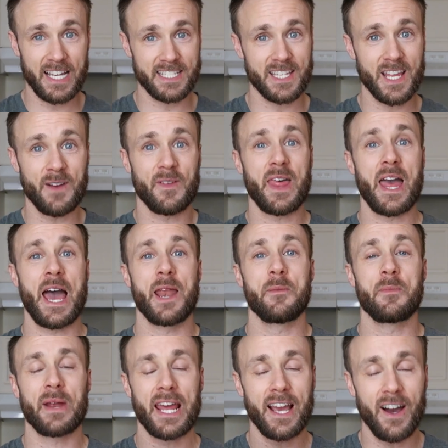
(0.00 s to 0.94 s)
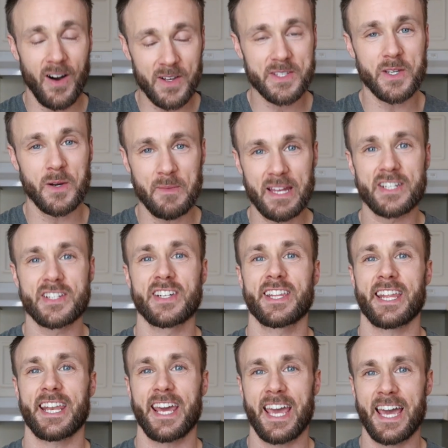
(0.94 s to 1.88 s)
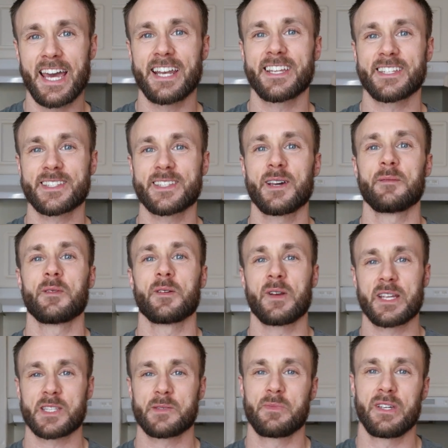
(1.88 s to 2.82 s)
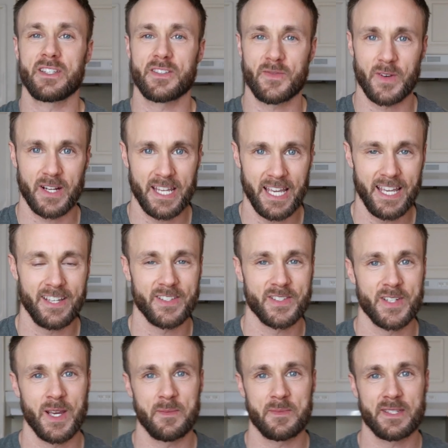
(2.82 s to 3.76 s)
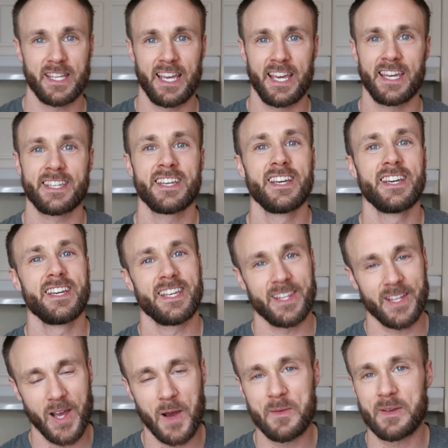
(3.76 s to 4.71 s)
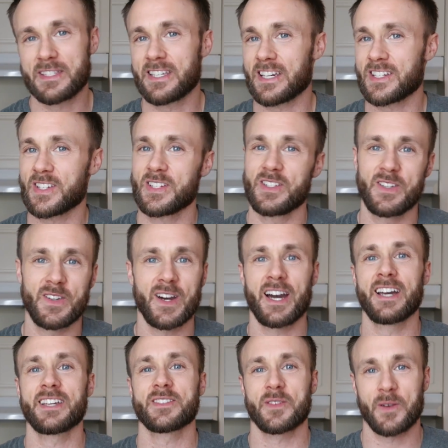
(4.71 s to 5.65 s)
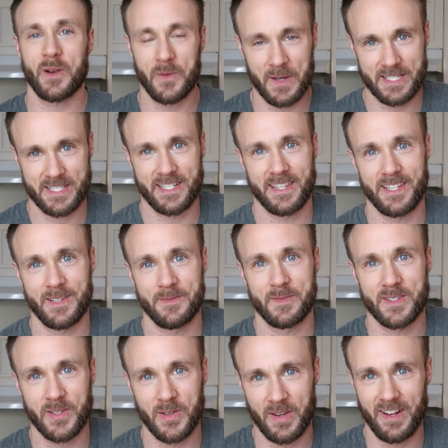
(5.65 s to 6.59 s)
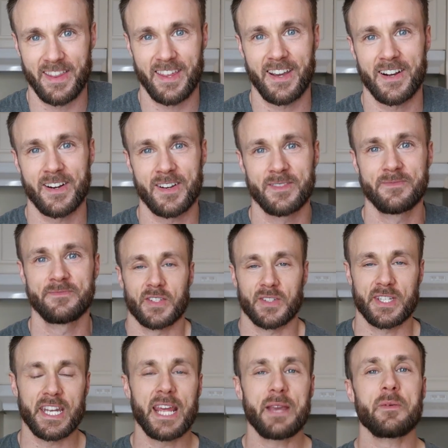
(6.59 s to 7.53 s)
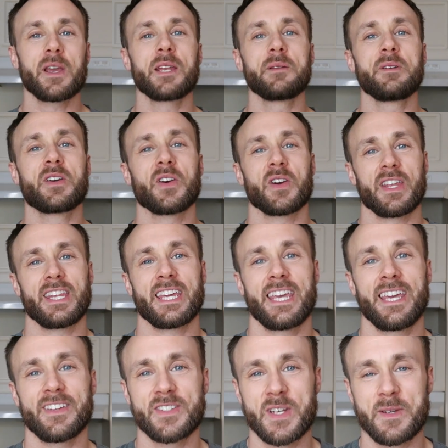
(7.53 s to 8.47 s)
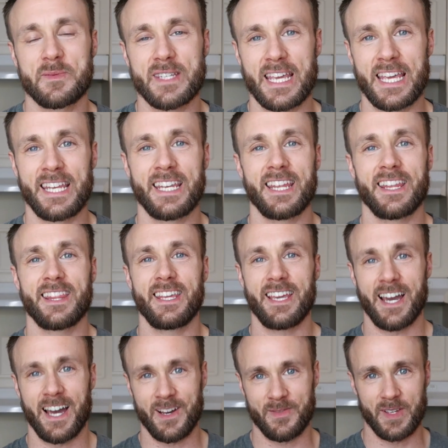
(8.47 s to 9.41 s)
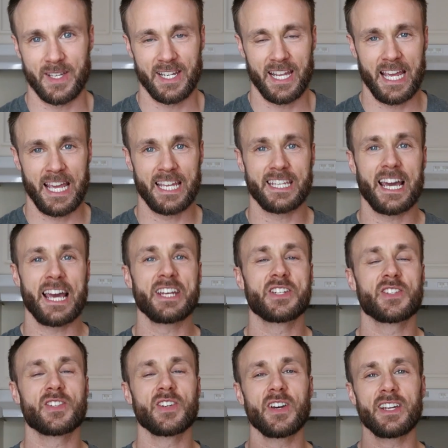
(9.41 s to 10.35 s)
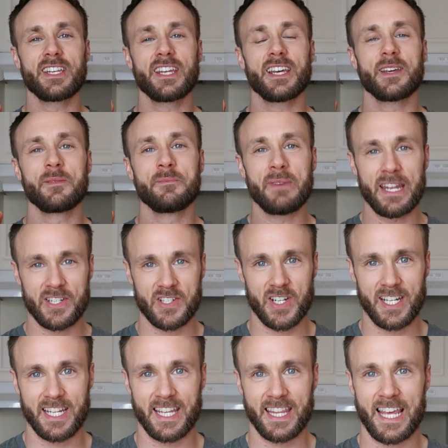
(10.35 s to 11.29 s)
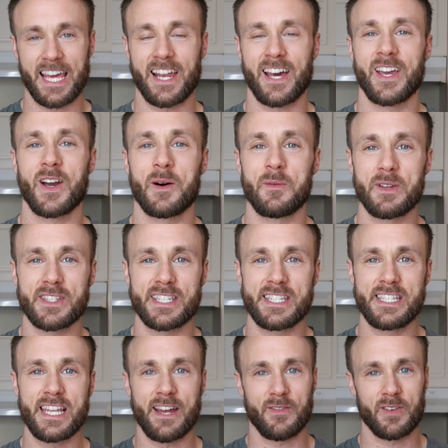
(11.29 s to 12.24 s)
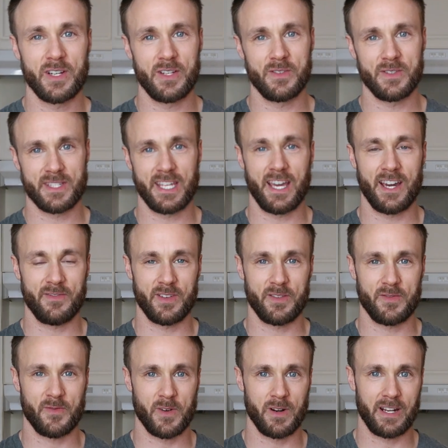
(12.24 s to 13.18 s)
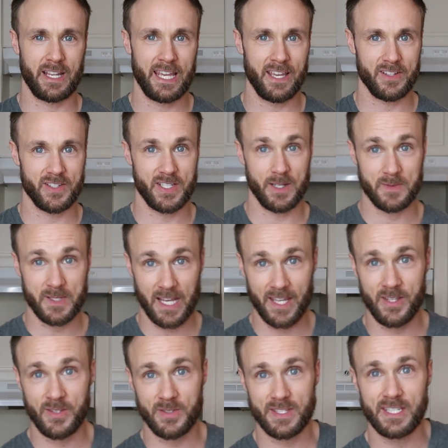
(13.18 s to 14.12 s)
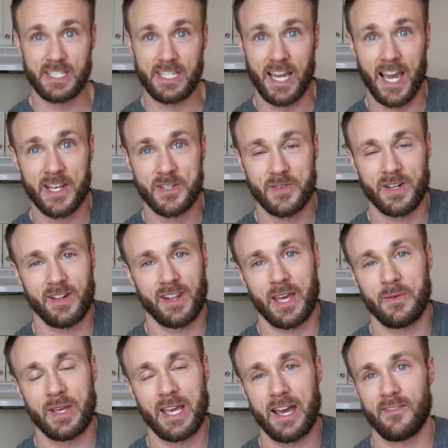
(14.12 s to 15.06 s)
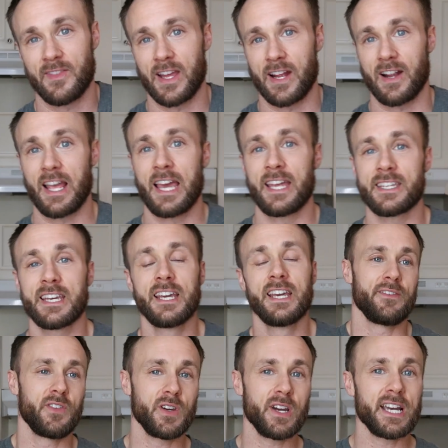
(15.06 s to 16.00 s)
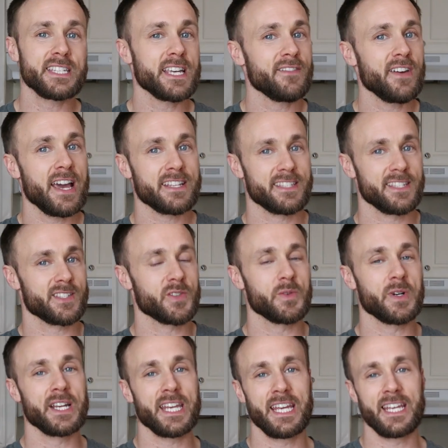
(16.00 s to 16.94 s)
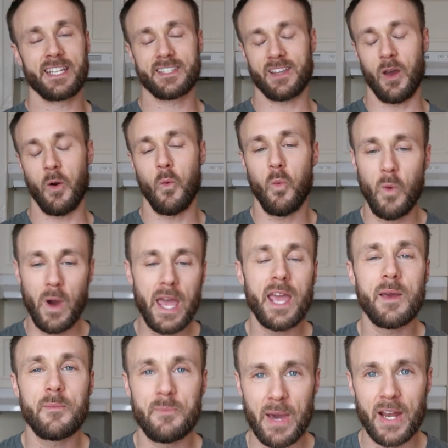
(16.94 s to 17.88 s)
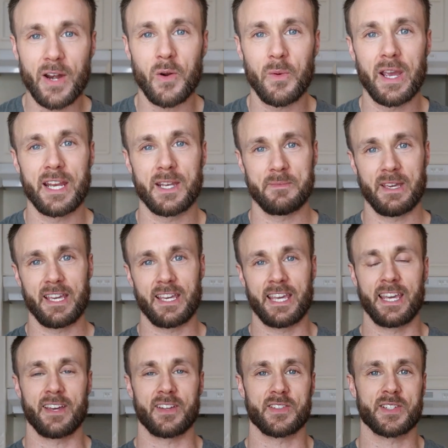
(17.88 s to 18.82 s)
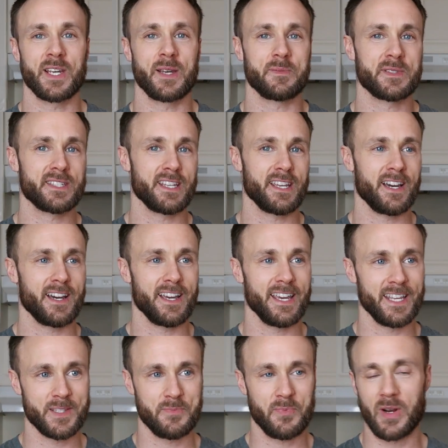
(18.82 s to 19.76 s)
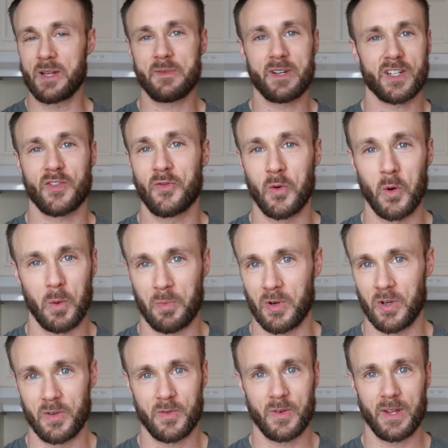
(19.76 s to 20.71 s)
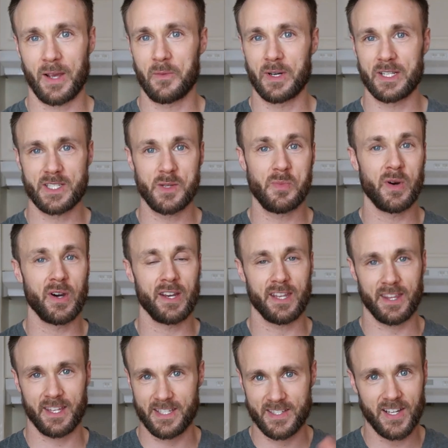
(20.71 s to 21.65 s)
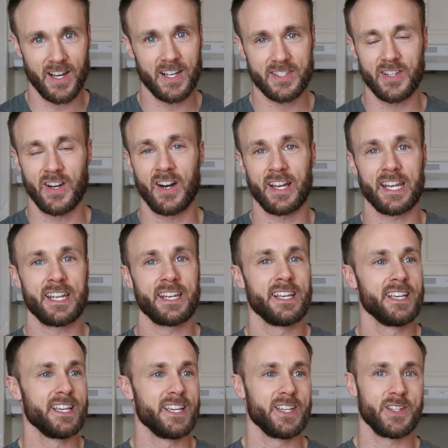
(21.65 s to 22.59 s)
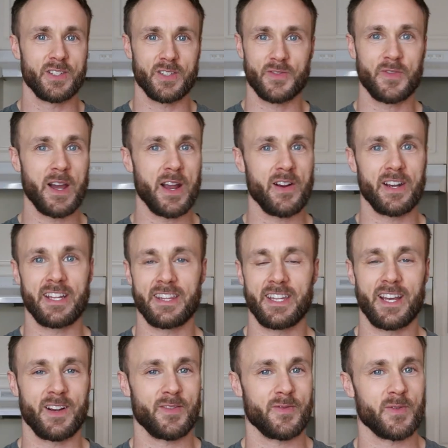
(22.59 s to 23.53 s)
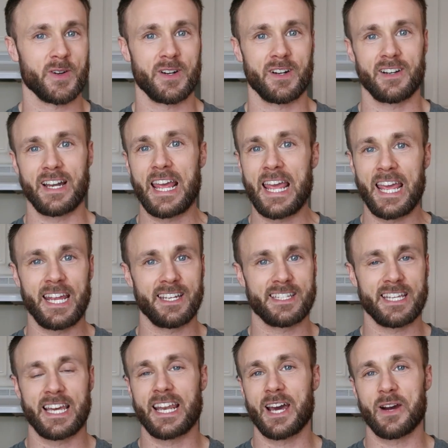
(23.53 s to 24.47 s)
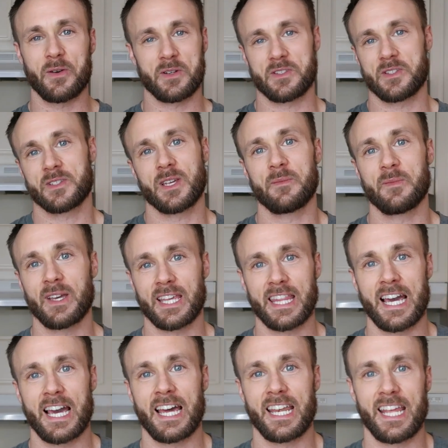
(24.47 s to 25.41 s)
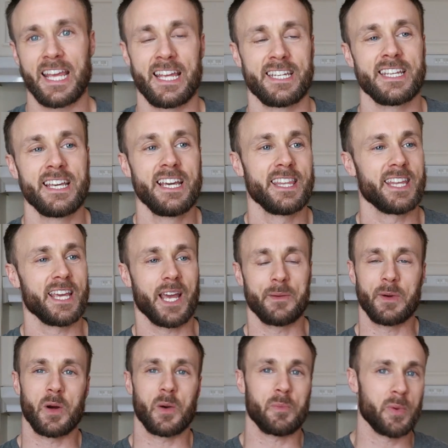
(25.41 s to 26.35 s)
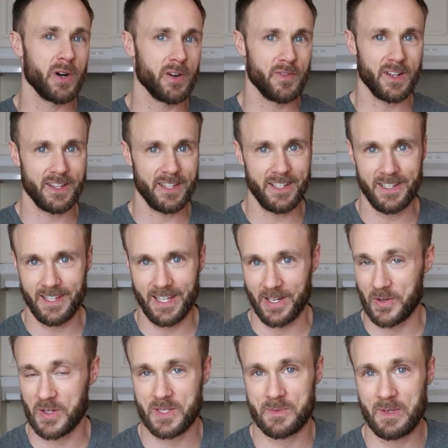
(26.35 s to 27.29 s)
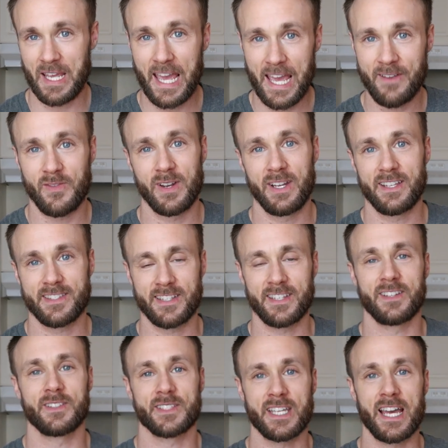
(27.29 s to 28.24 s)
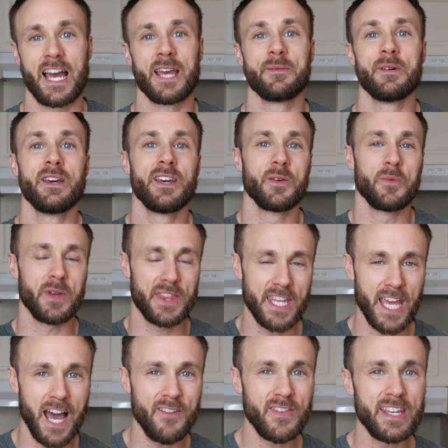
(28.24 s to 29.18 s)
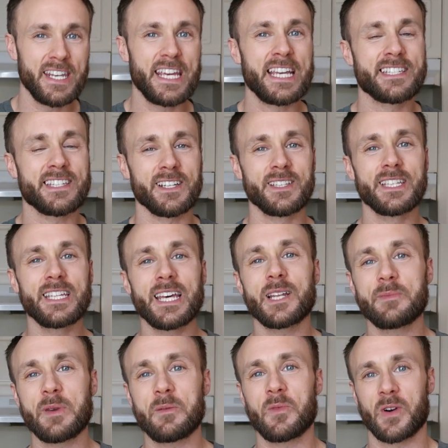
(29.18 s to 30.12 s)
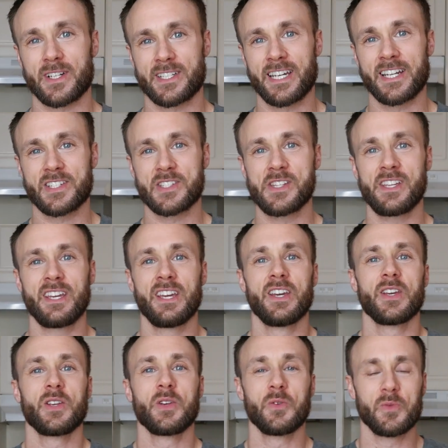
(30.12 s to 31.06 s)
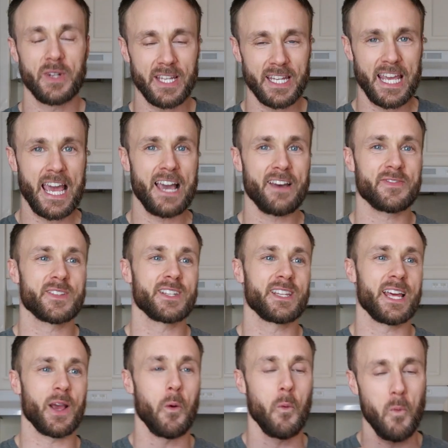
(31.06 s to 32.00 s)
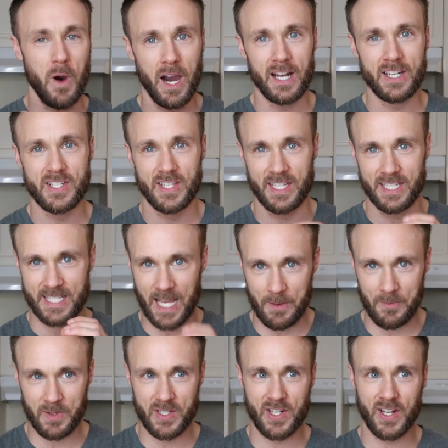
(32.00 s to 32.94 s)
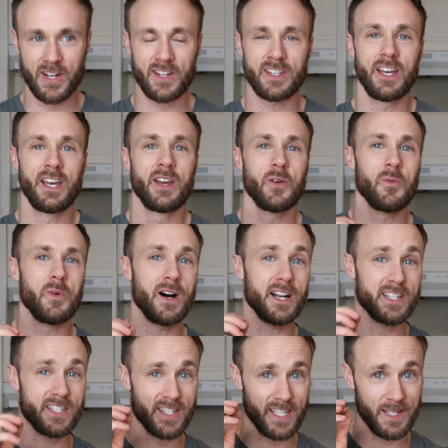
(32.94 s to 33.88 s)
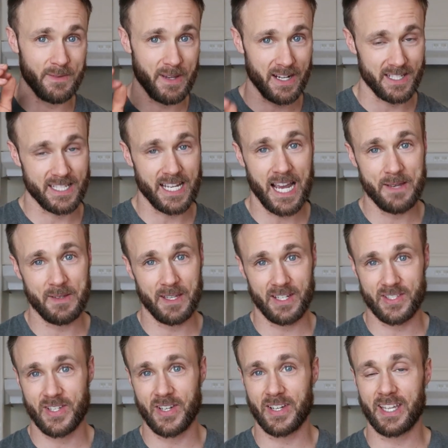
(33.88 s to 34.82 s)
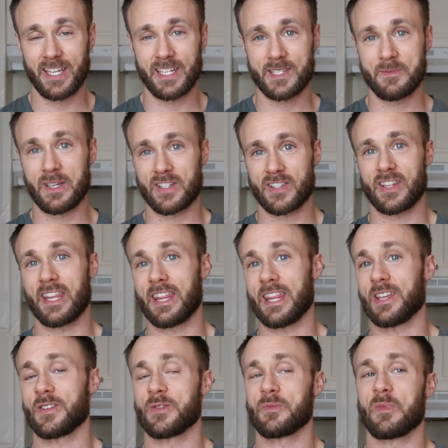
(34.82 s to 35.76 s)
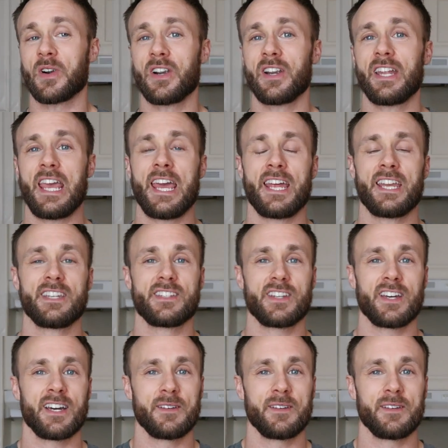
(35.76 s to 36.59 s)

guys loved that, but I also mentioned that I had some recipes for kale chips, and in the comment section you guys requested them, so here they are. So today we're going to be cooking the kale chips in the oven, and I should mention that I almost never use the oven for kale chips. I use the dehydrator that we have there, and if you guys have access to one, it is a way better way to make kale chips. It's pretty much foolproof. Like once you put the sauce on it, you just fire it in there for 8-10 hours or something like that, and they come out perfectly like crispy every single time. With the oven, it's a little bit more touchy. You really have to like watch the temperature, watch the amount of time that it's cooking to make sure that they don't burn, and